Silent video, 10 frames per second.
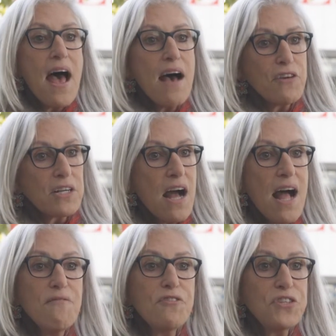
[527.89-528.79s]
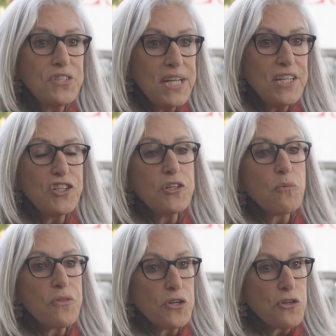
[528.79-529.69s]
of a conversation
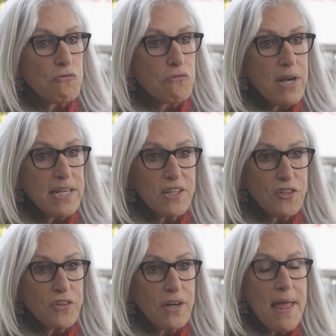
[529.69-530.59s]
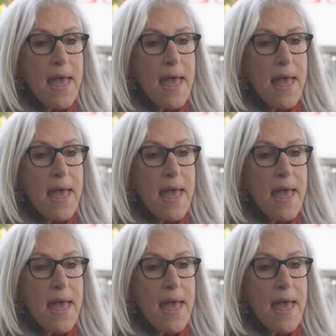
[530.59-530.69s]
with the director